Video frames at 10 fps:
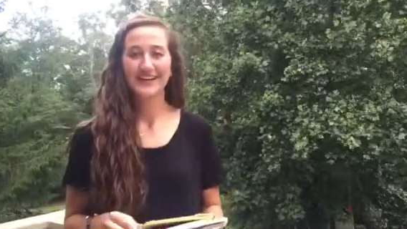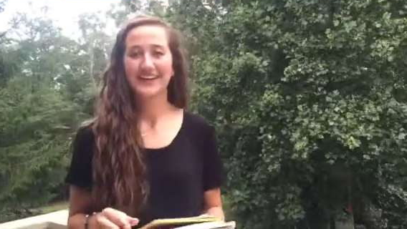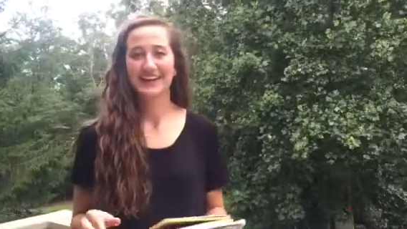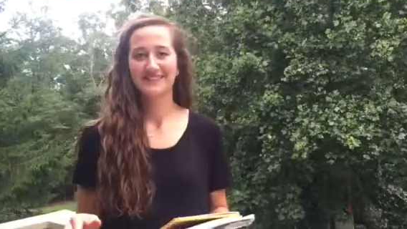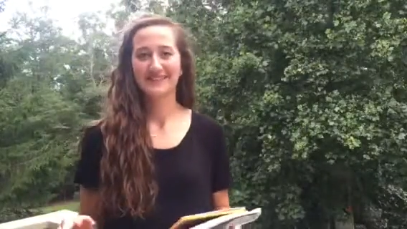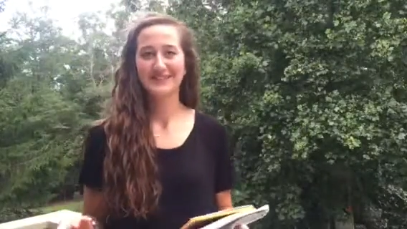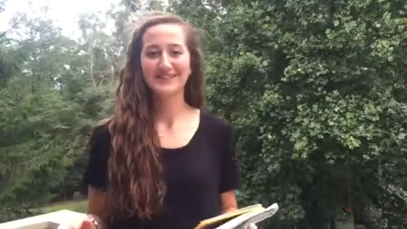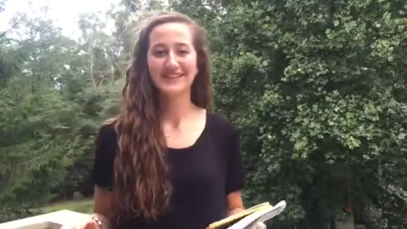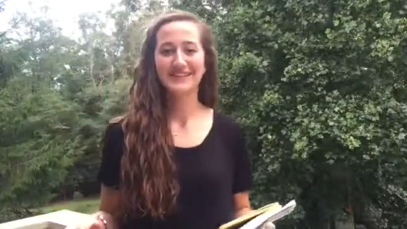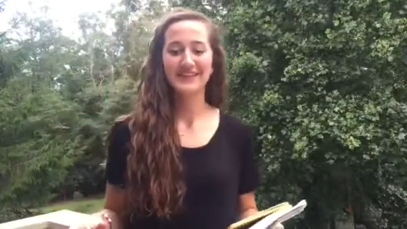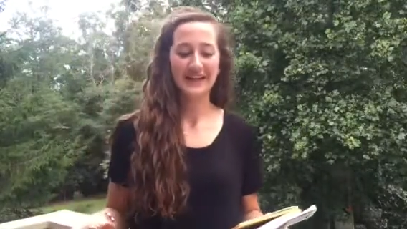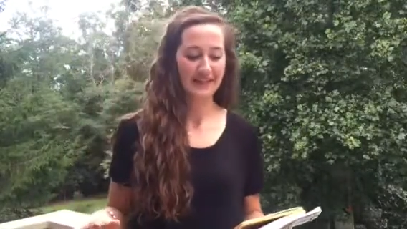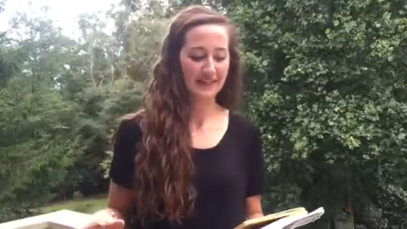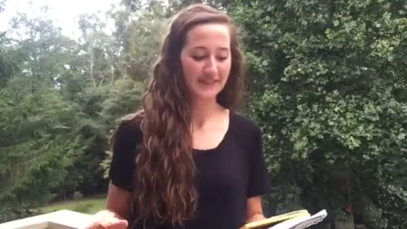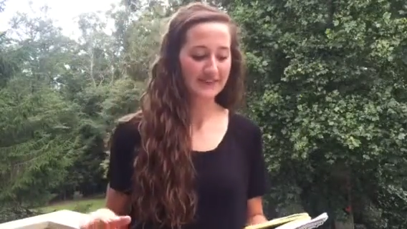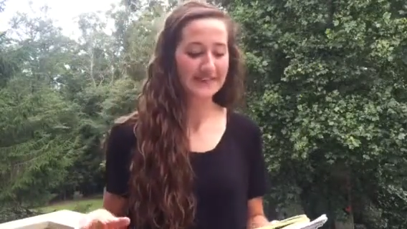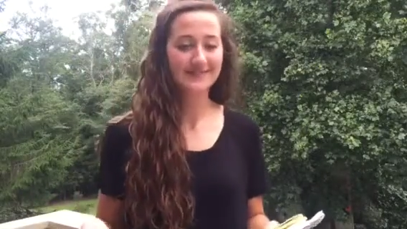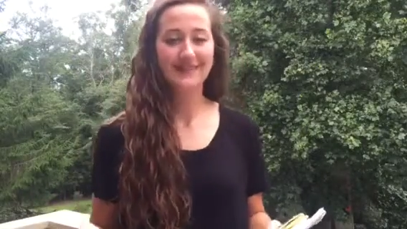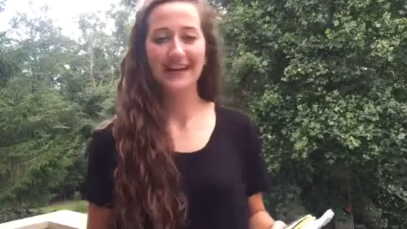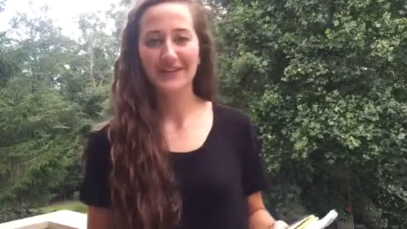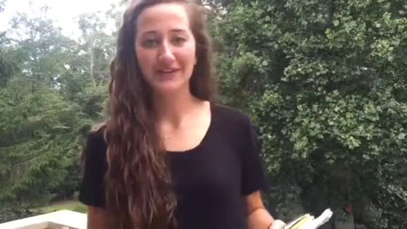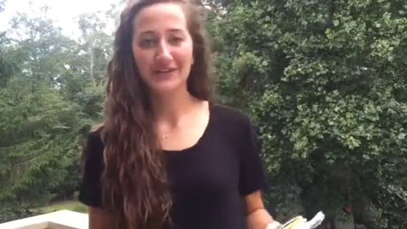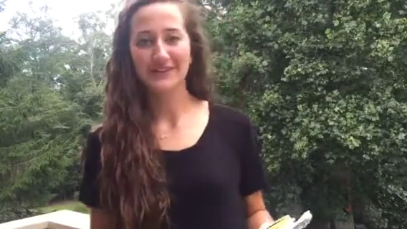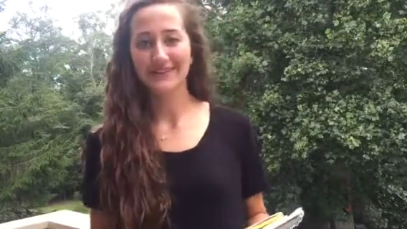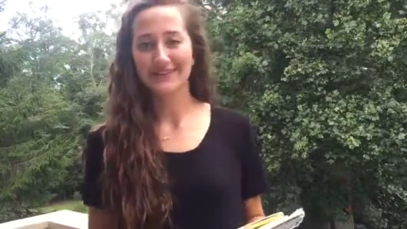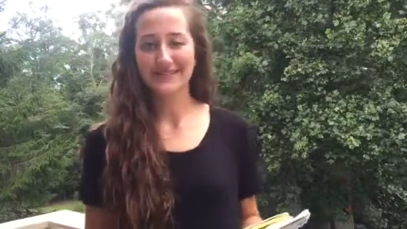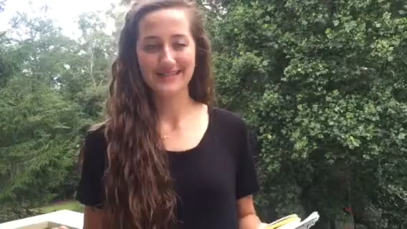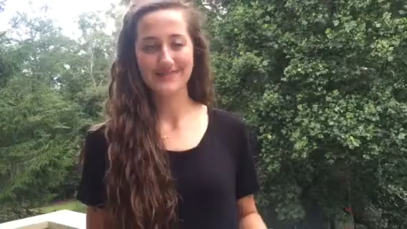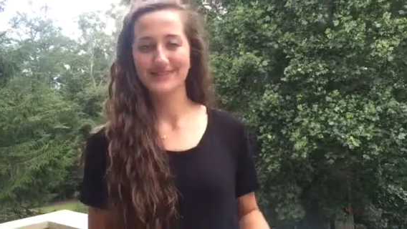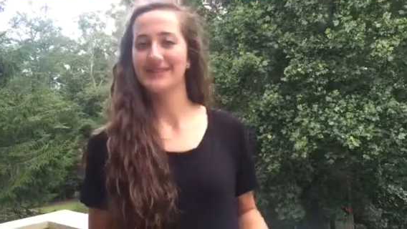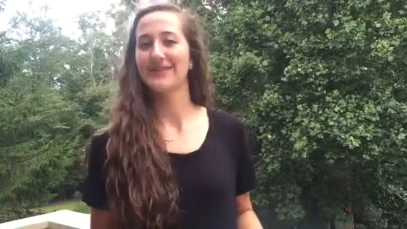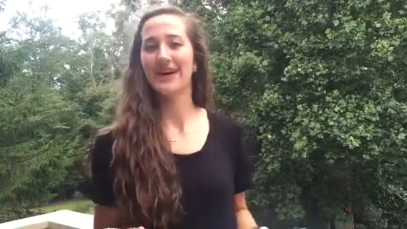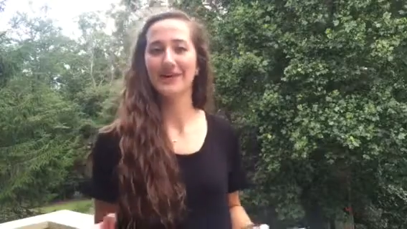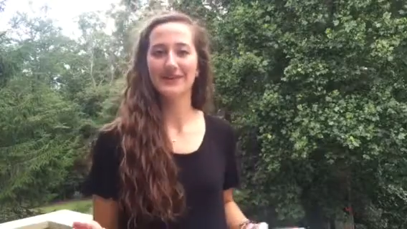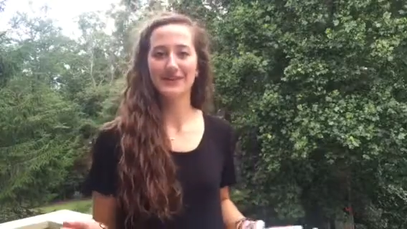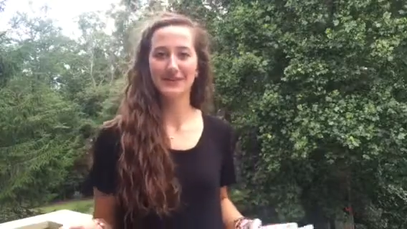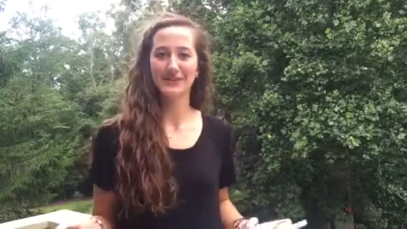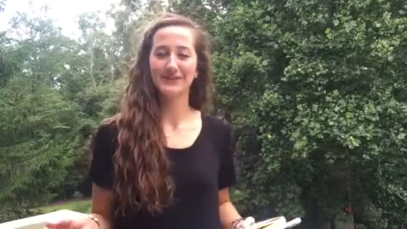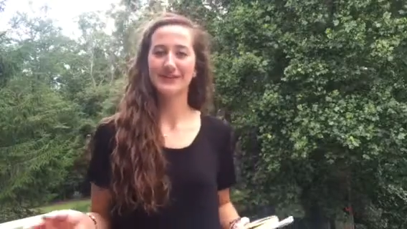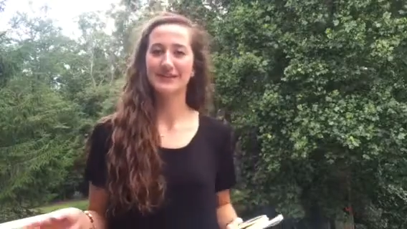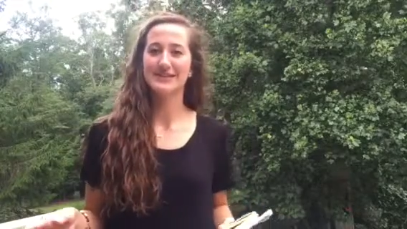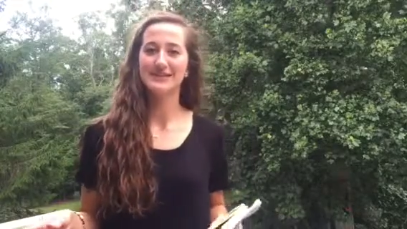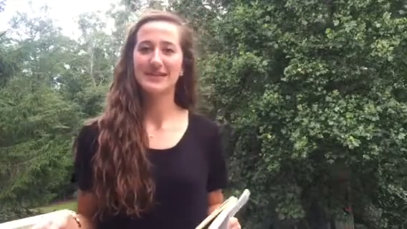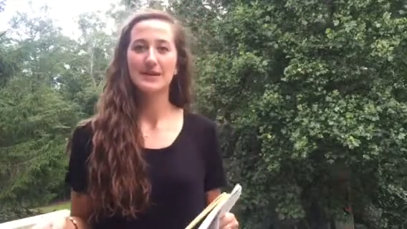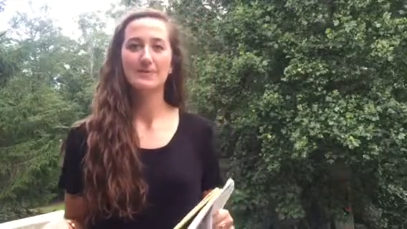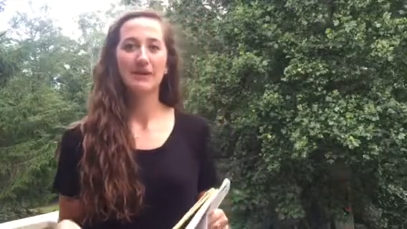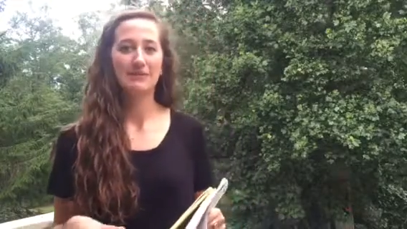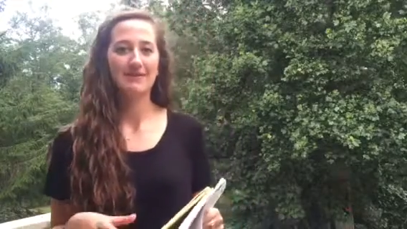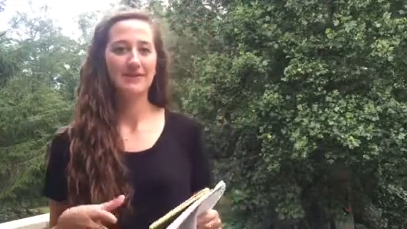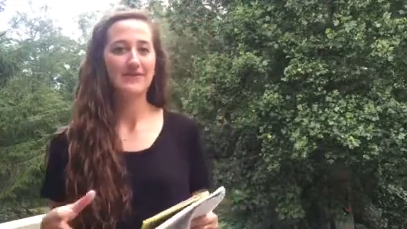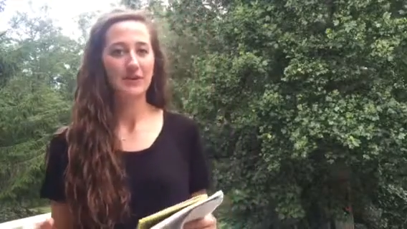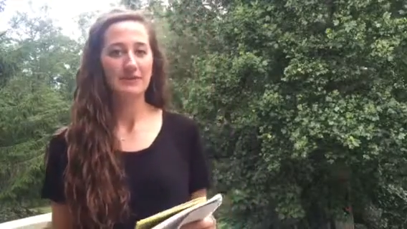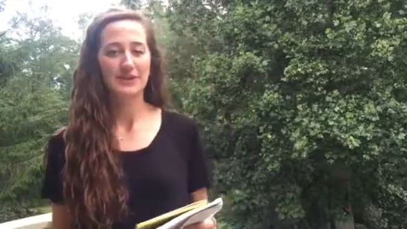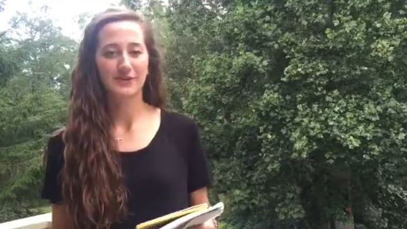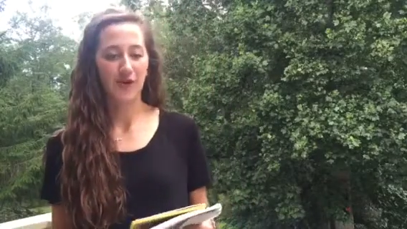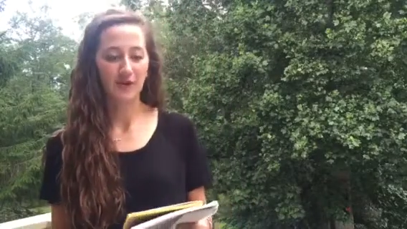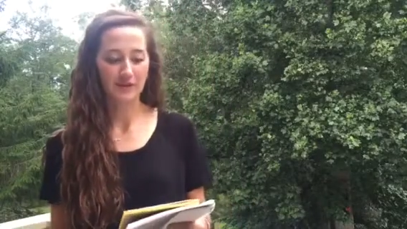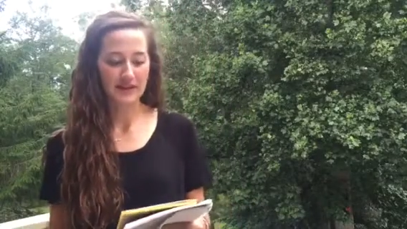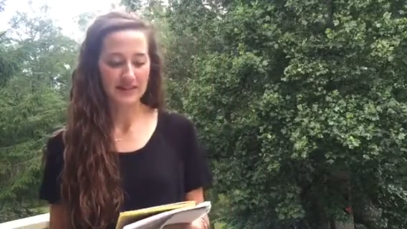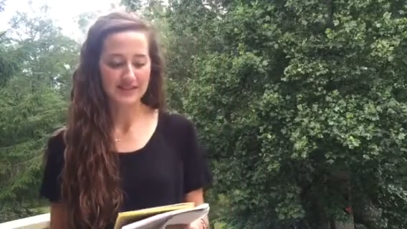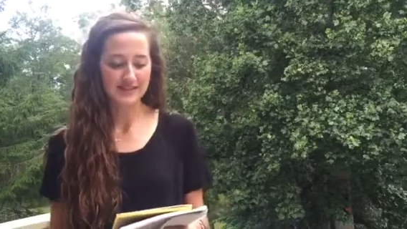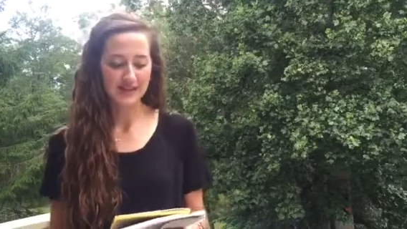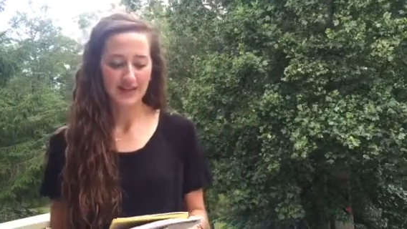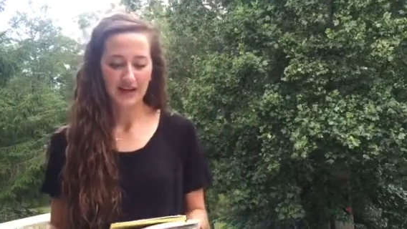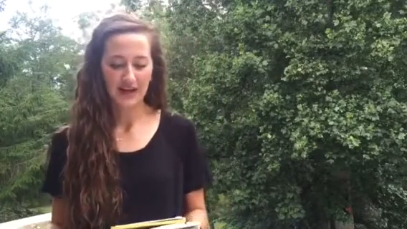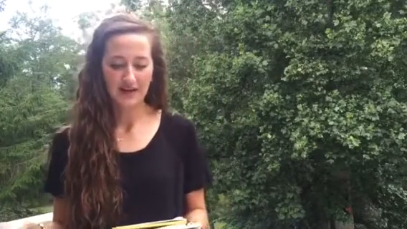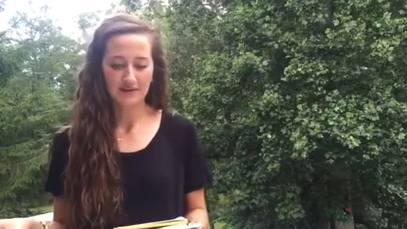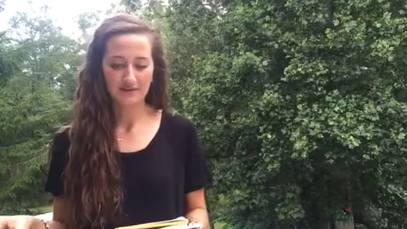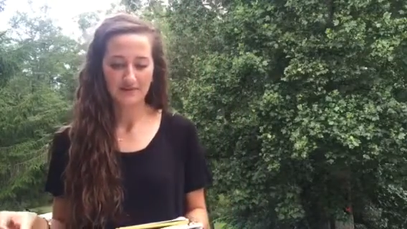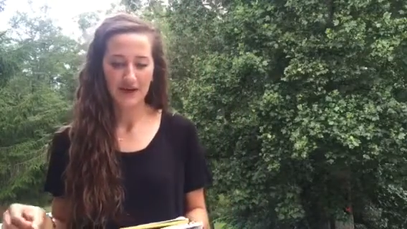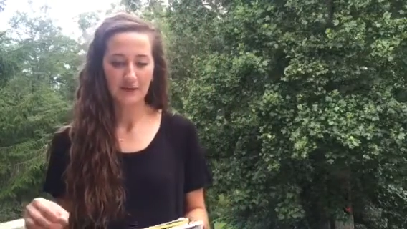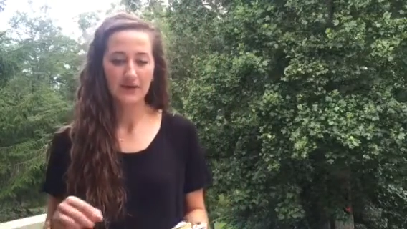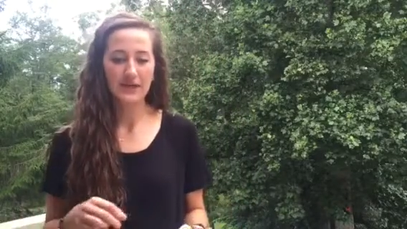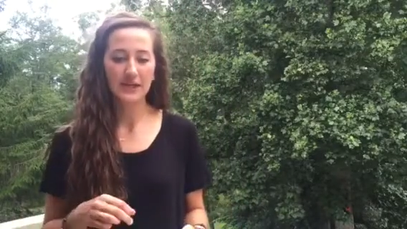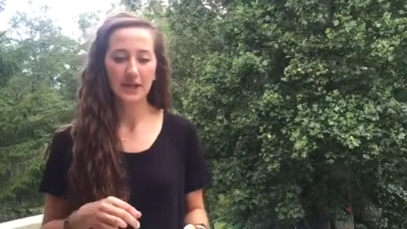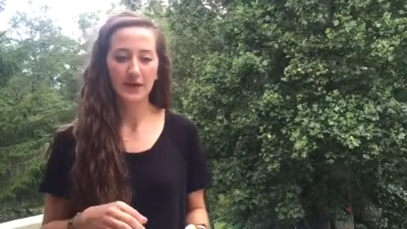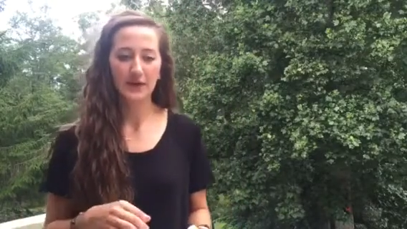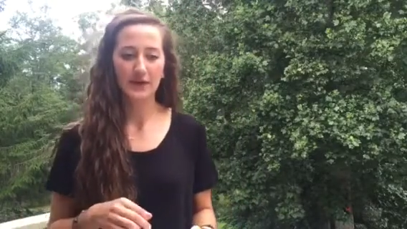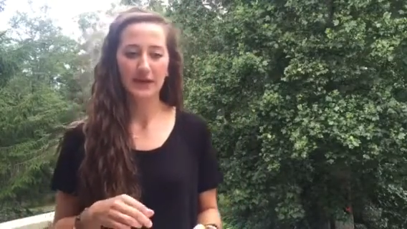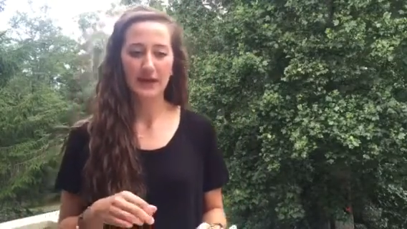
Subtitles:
Okay, so the reason why I told you just some of the stuff I went through and just putting my fulfillment in the wrong place, I want to go